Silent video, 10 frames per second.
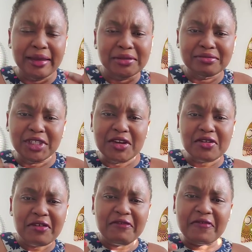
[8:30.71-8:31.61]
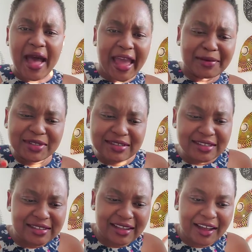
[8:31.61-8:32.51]
vibes and
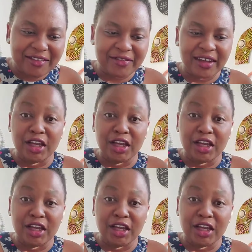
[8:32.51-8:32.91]
stuff.